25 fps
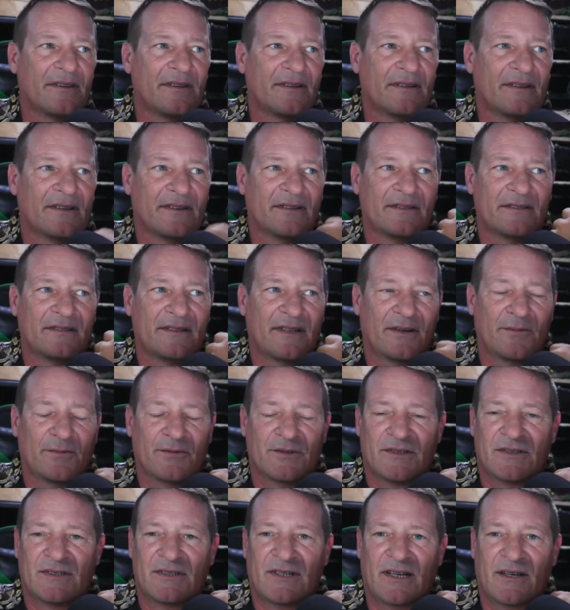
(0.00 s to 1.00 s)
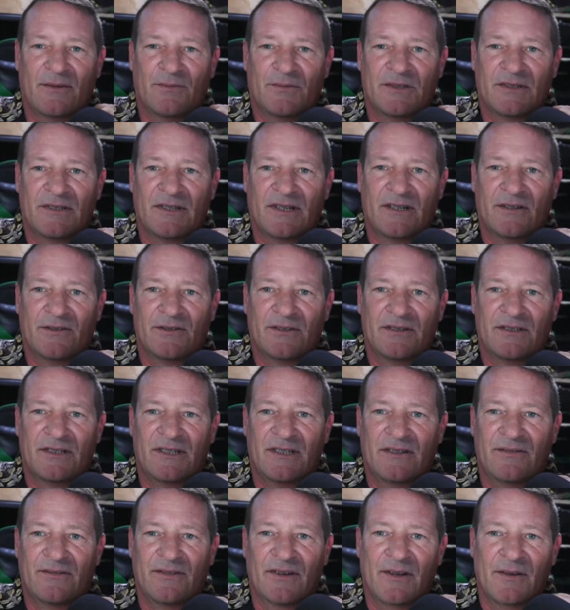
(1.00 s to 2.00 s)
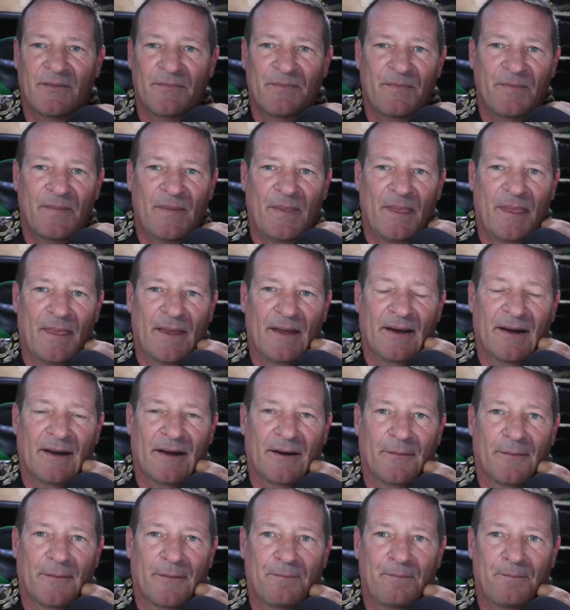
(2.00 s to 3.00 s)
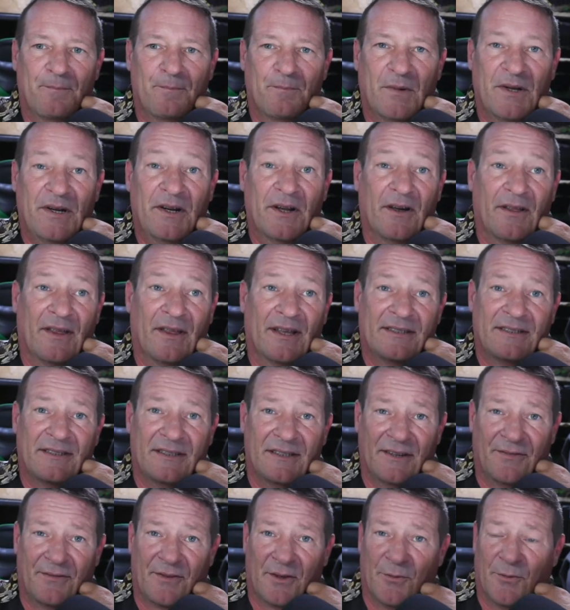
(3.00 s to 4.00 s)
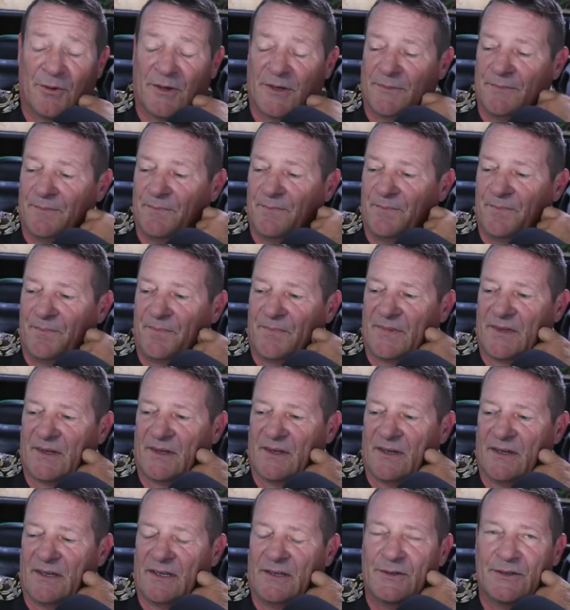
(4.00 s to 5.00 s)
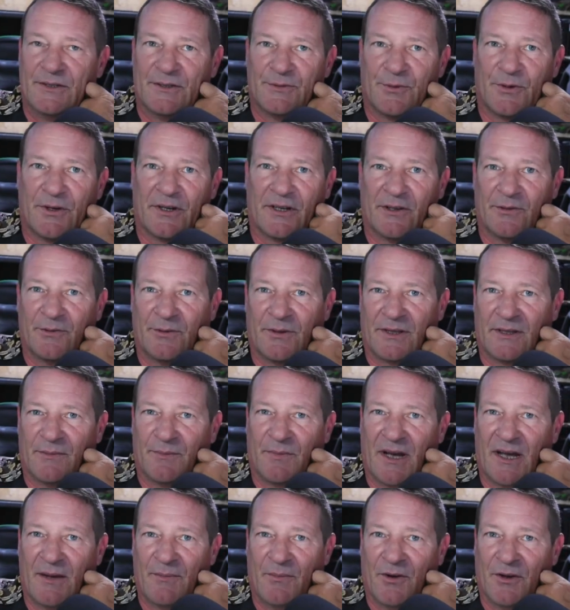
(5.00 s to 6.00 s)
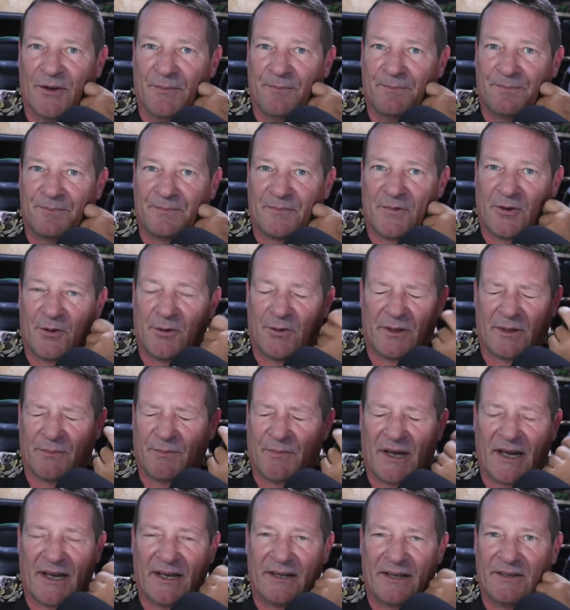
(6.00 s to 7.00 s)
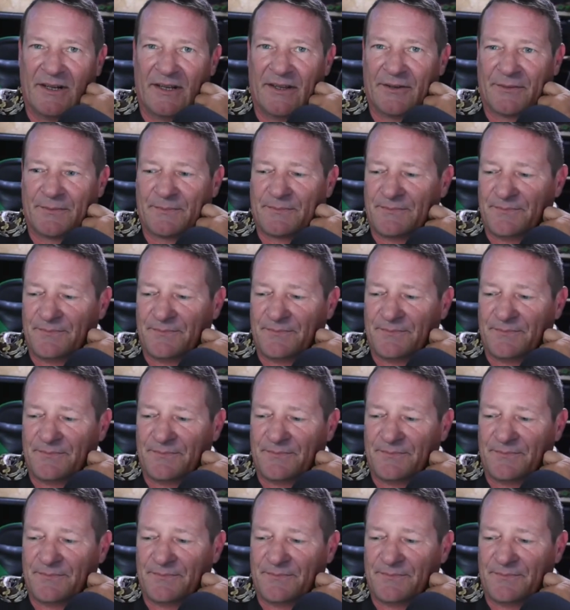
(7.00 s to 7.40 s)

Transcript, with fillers: You know, Sam was Sam was saying it was Steve. Um, but no, that's a different one. Uh, he was working with the piebald, or with the pied rather.